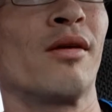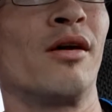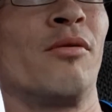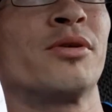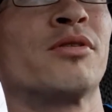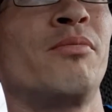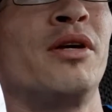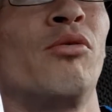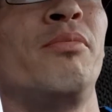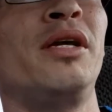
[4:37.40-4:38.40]
Help us to be
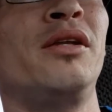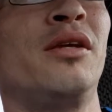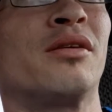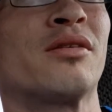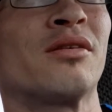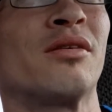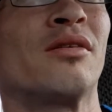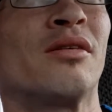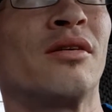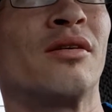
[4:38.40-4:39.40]
obedient
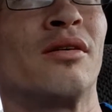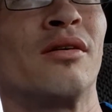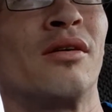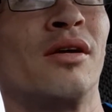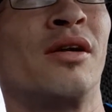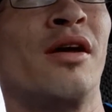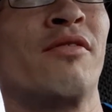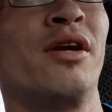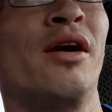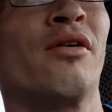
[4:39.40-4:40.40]
in
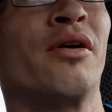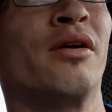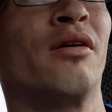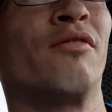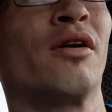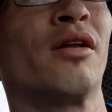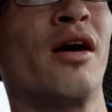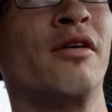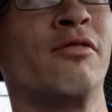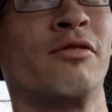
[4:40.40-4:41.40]
every area of our
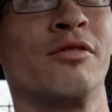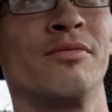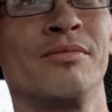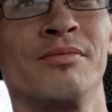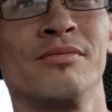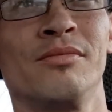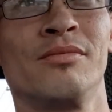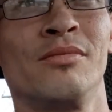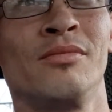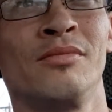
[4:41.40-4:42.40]
life.
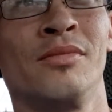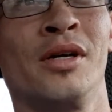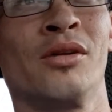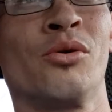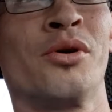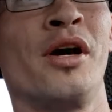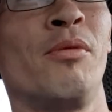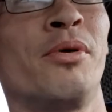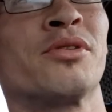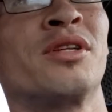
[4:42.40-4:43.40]
And Lord,
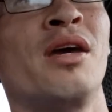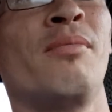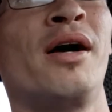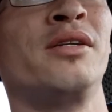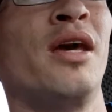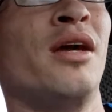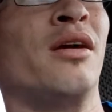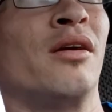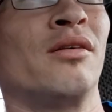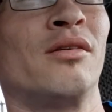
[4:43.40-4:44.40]
help us day by day
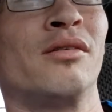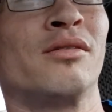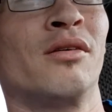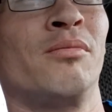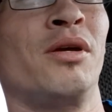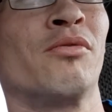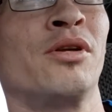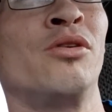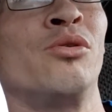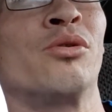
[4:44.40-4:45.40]
to be
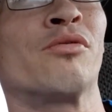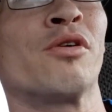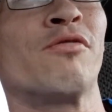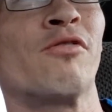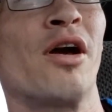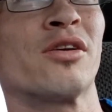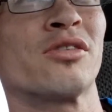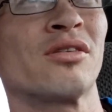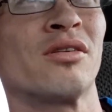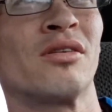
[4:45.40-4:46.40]
renewed and
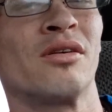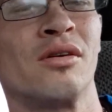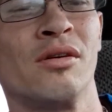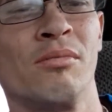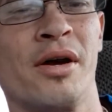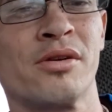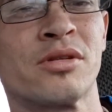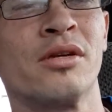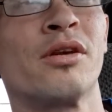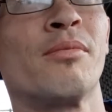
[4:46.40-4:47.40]
refreshed by your
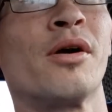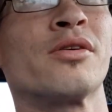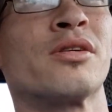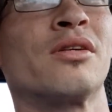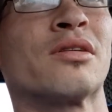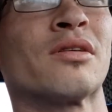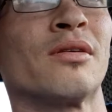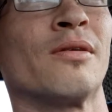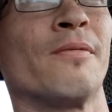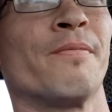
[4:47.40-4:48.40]
tender mercies.
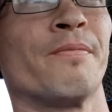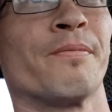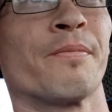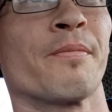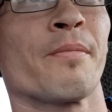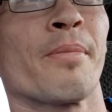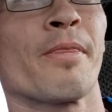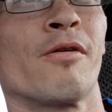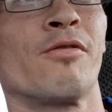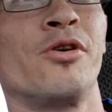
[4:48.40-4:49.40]

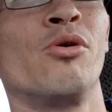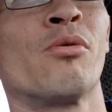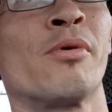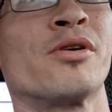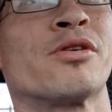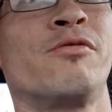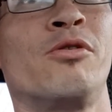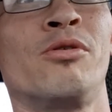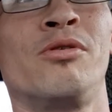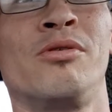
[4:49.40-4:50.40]
For you are merciful